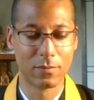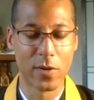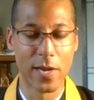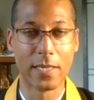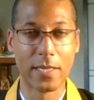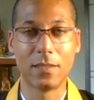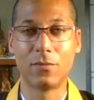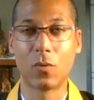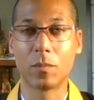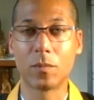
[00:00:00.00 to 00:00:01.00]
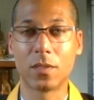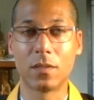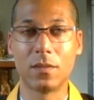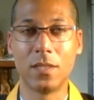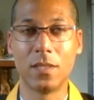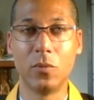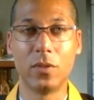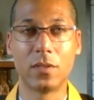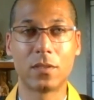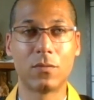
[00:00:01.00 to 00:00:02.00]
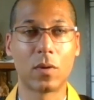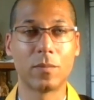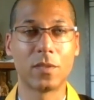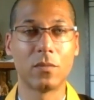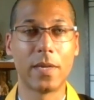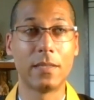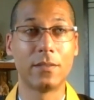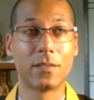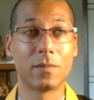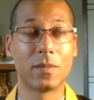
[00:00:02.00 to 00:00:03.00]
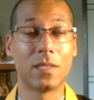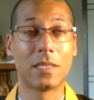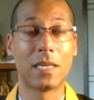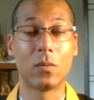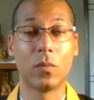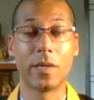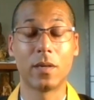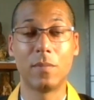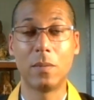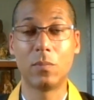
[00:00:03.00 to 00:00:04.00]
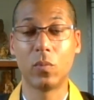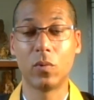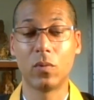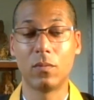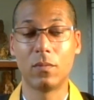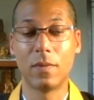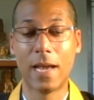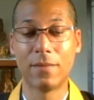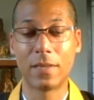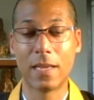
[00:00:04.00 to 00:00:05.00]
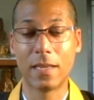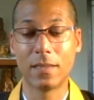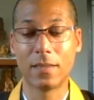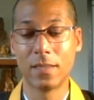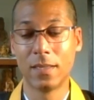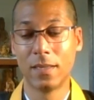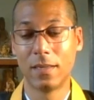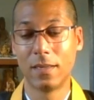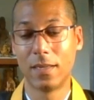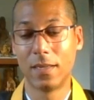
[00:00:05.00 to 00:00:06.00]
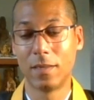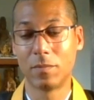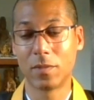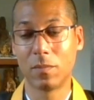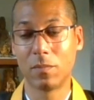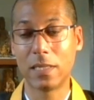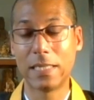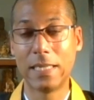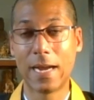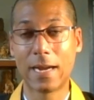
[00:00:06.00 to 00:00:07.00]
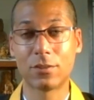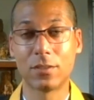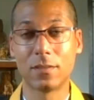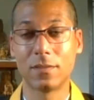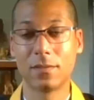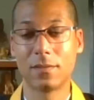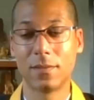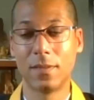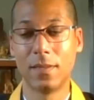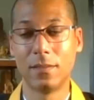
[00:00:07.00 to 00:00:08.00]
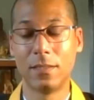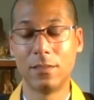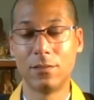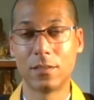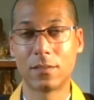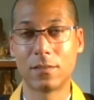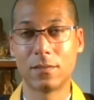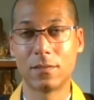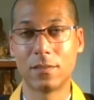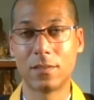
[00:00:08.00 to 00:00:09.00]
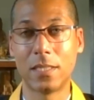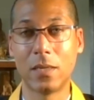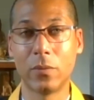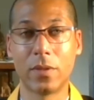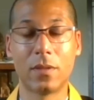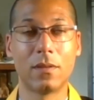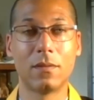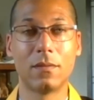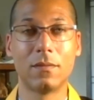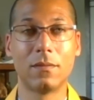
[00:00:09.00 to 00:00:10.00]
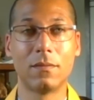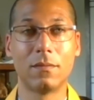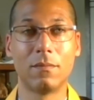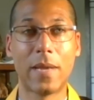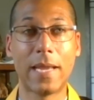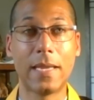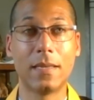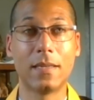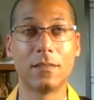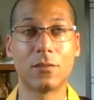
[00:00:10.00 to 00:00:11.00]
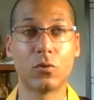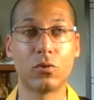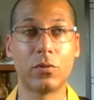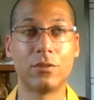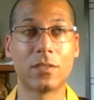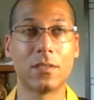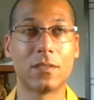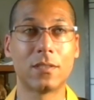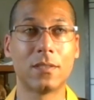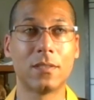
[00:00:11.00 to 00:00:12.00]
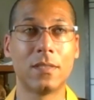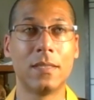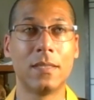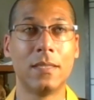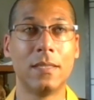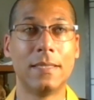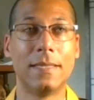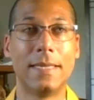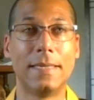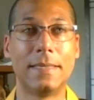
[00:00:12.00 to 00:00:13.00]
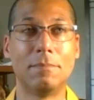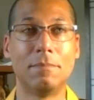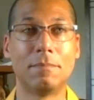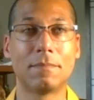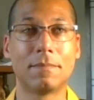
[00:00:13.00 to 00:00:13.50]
Reddit forums, on Buddhist forums on Reddit or something like that, where people will advocate complete inaction and just sitting with pain and social injustice. Um,